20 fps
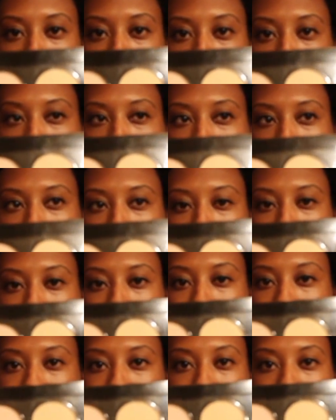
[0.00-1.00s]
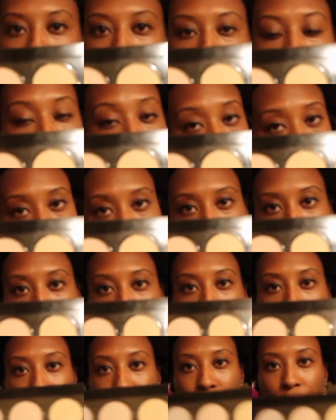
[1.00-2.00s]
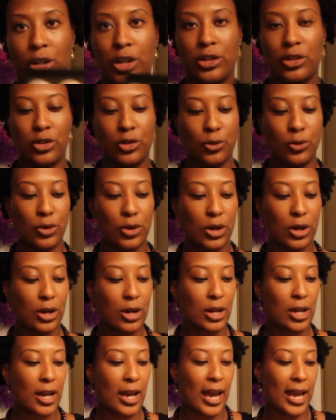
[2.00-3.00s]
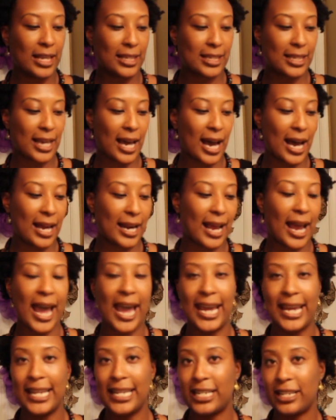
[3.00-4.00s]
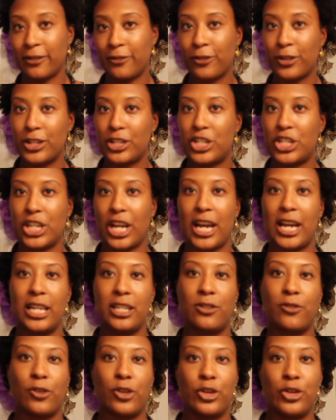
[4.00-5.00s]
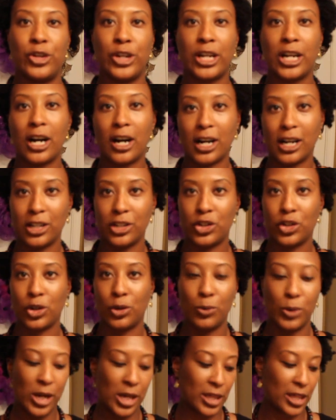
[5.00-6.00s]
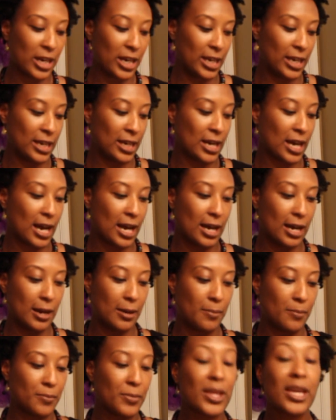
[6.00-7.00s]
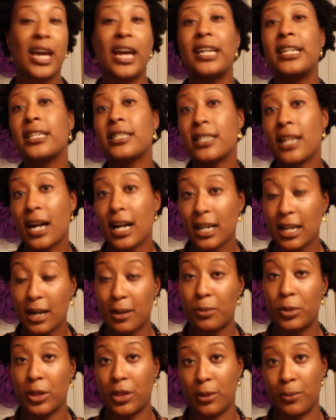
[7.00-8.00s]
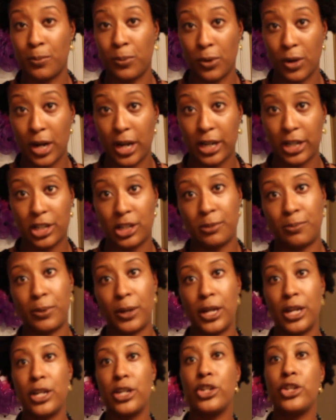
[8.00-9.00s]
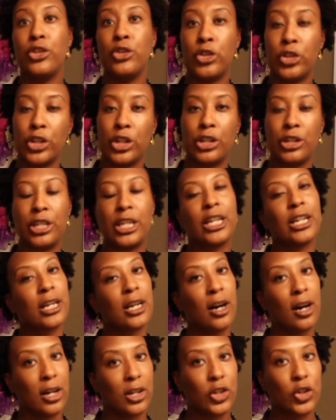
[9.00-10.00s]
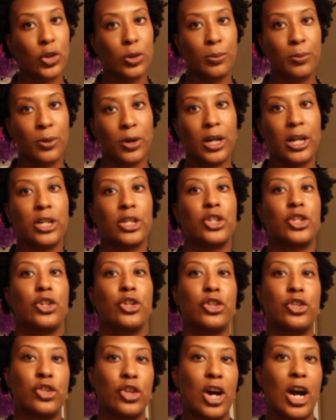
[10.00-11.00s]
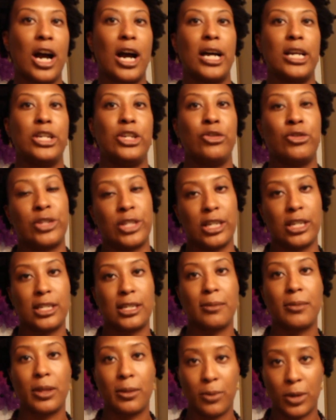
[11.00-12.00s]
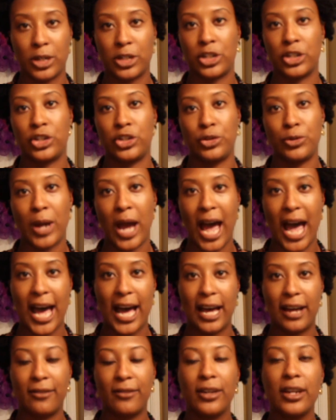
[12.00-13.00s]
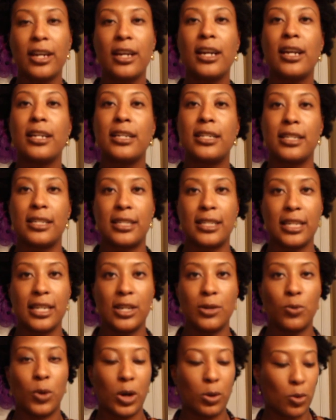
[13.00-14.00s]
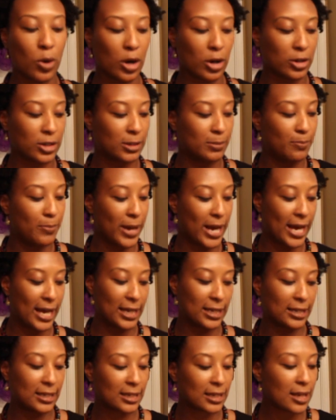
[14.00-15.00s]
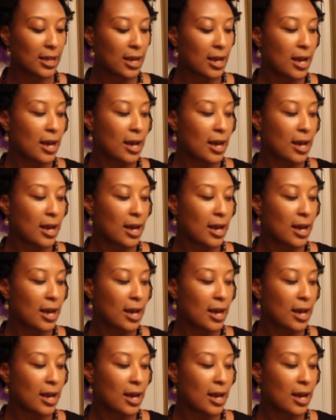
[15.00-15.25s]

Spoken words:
and you can get it at your local drugstore. It's got 8 different shades for you to contour with, and it does not come with a brush, but you should get a contour brush or try using some of the brushes you have to see what works best.